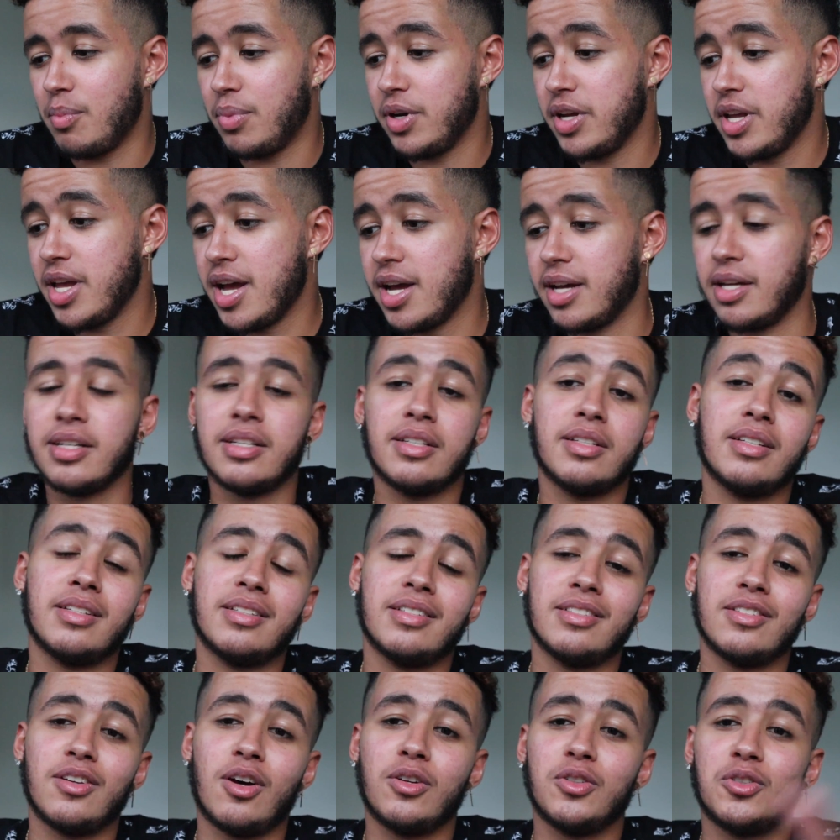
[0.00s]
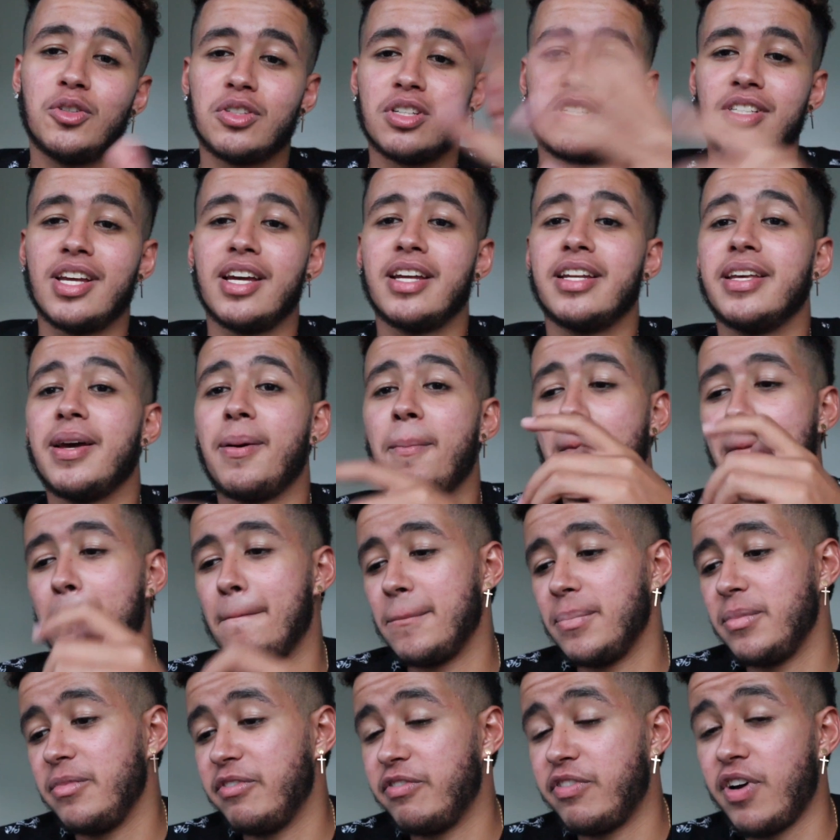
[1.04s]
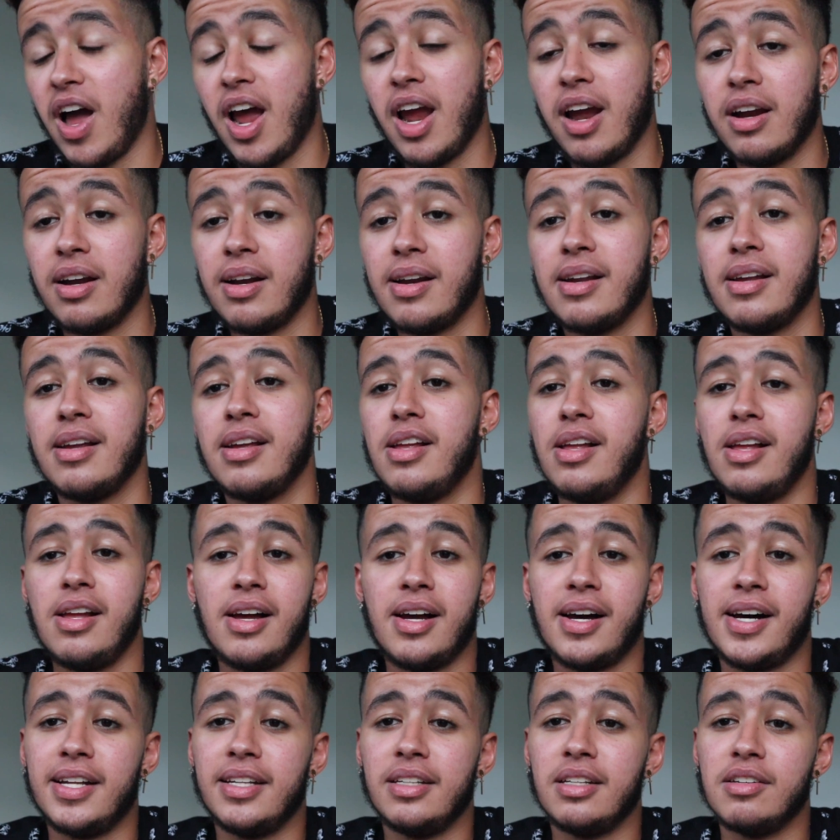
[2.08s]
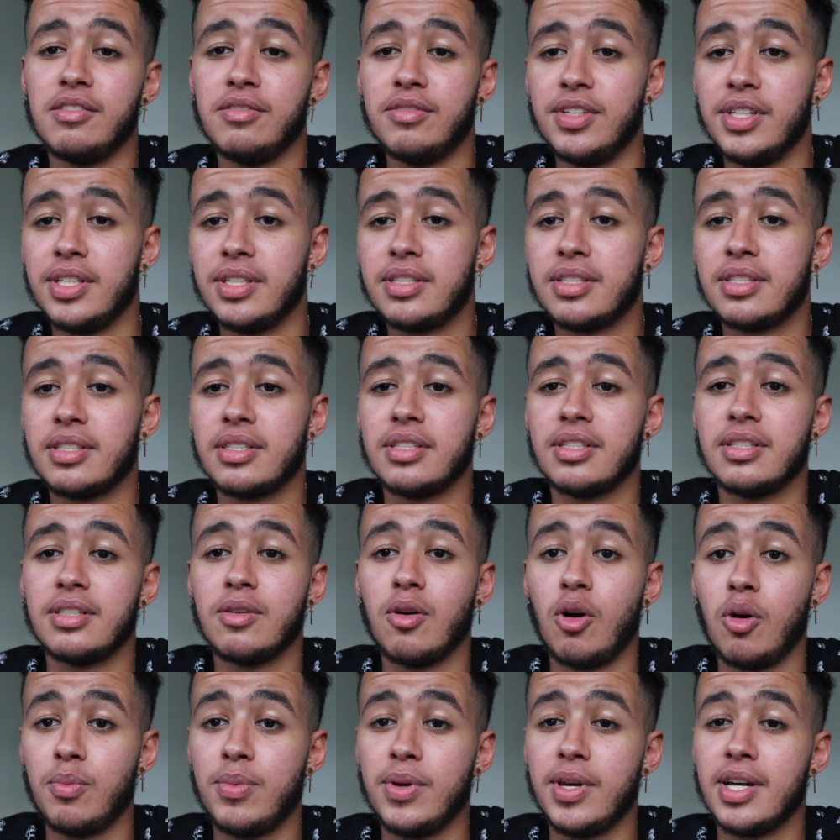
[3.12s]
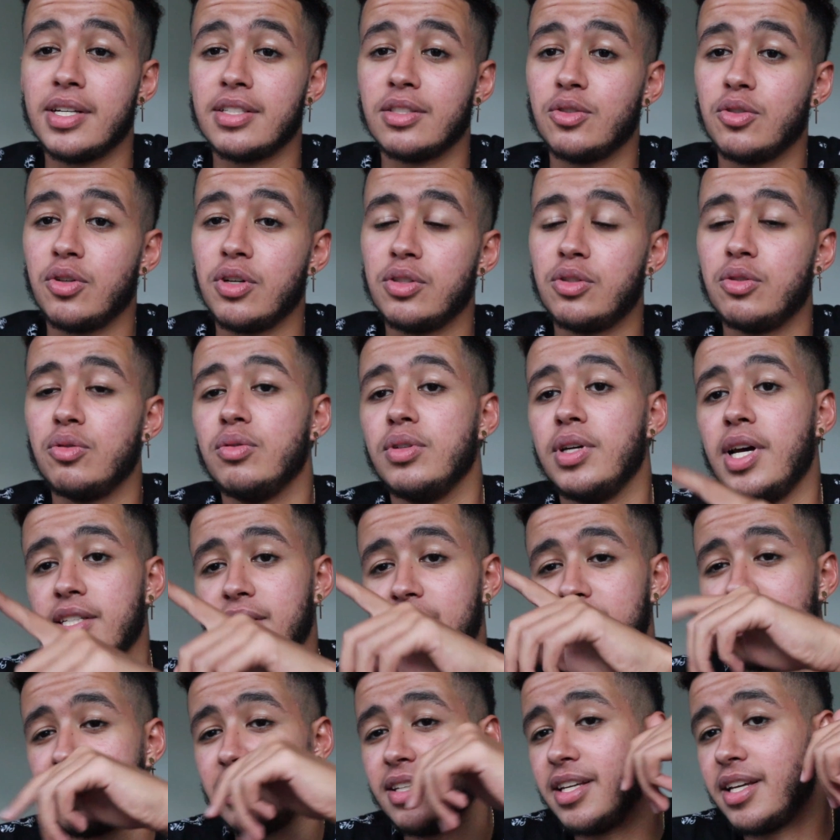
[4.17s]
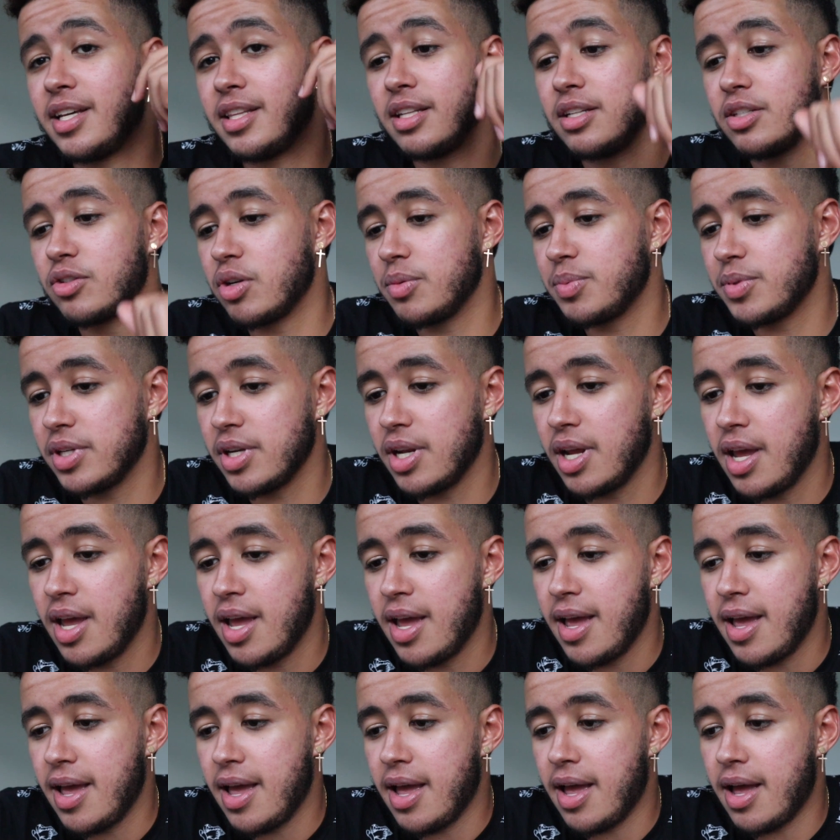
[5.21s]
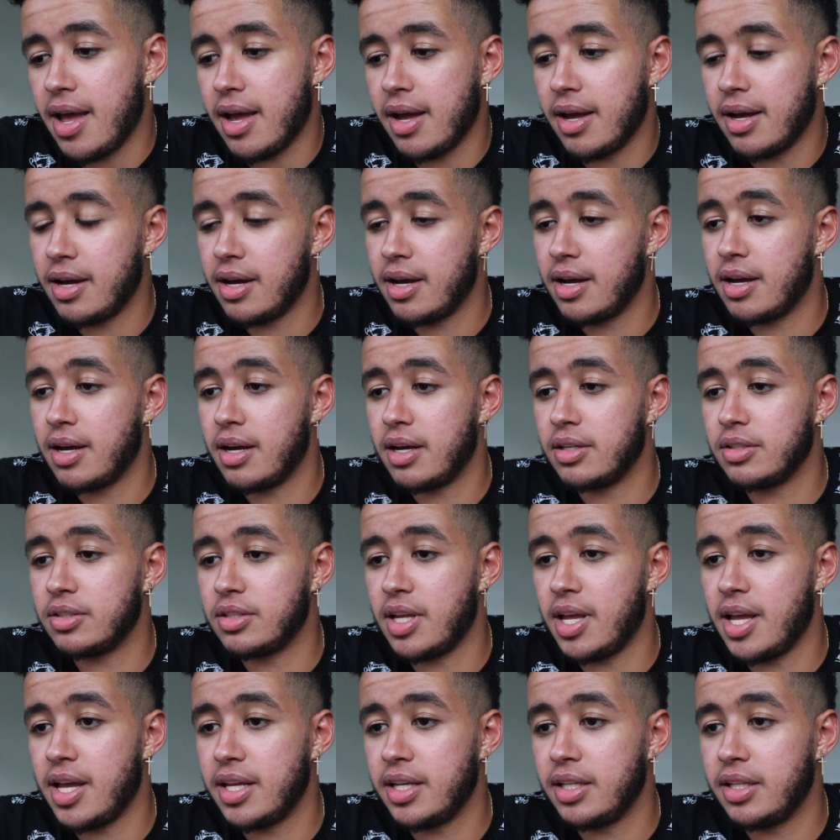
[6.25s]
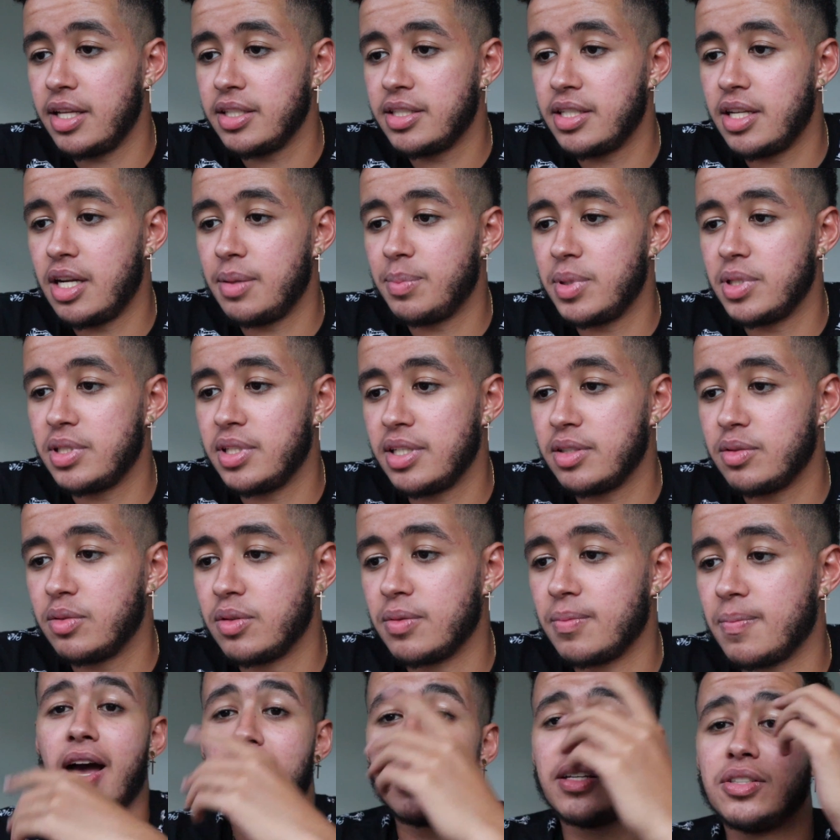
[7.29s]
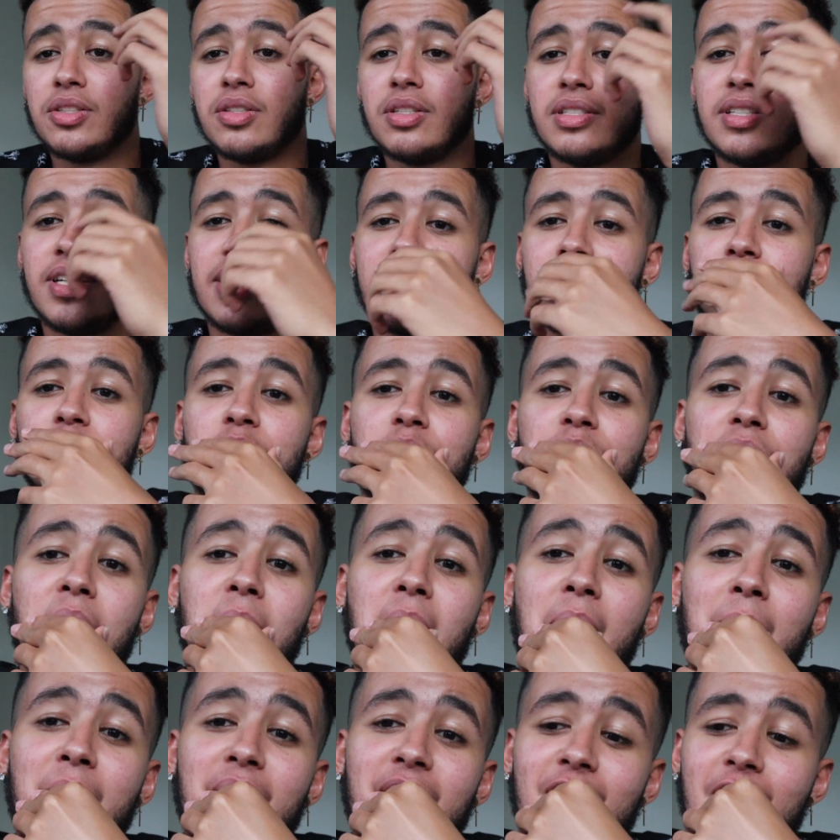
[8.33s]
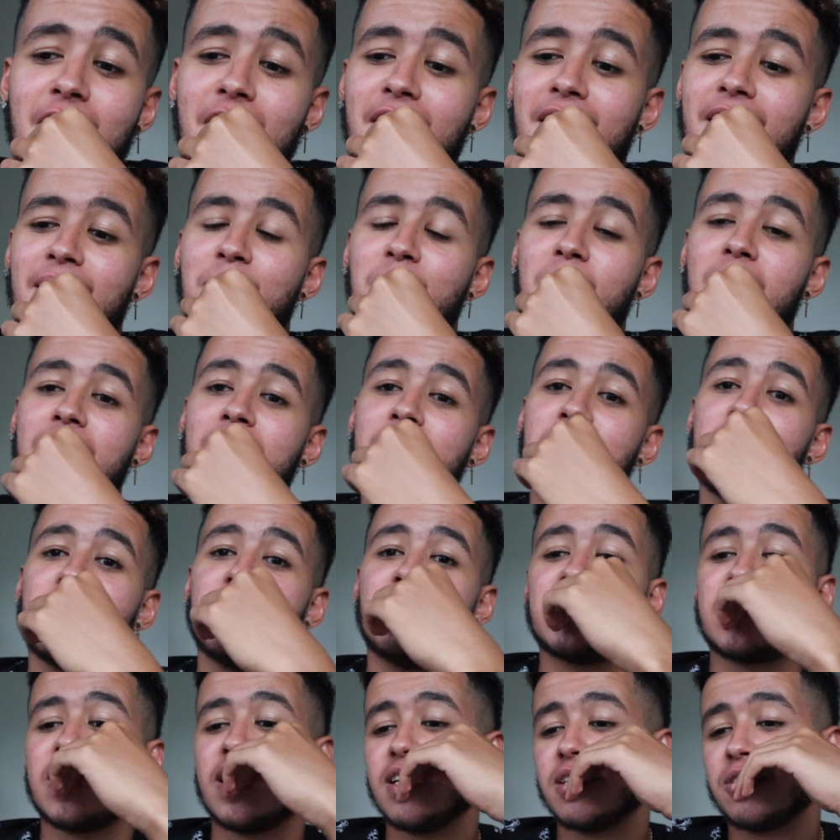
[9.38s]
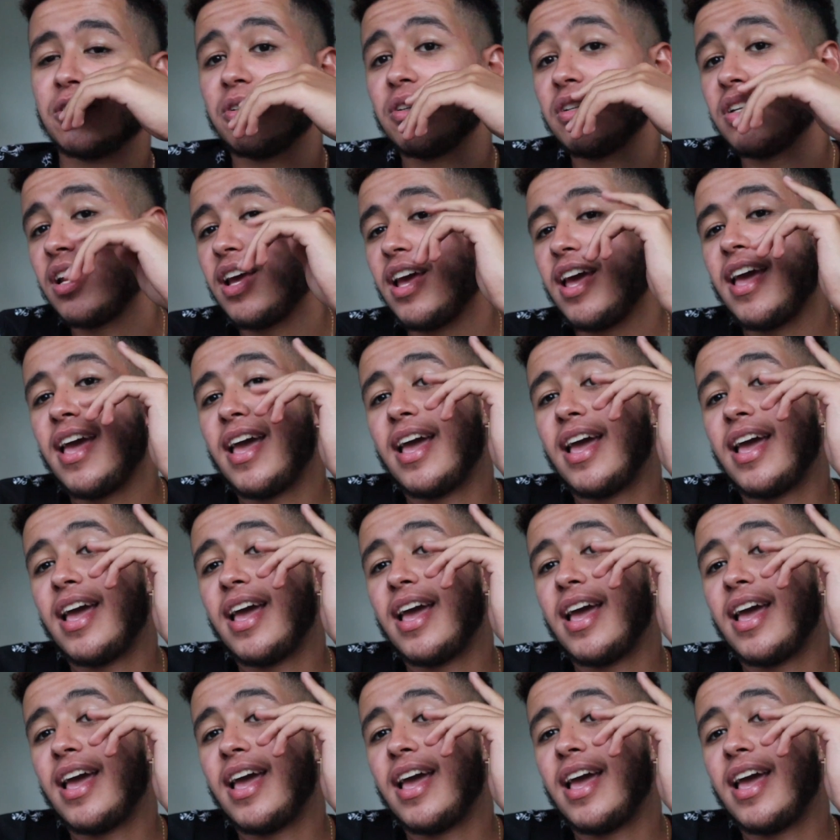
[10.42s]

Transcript: But yeah, all jokes aside, yep, fire. I loved it. Hope you guys enjoyed it too. As I said, link in the description. Uh, and let's hit up this next one. Alright, so this next tune by my man Emmanuel Fatazian.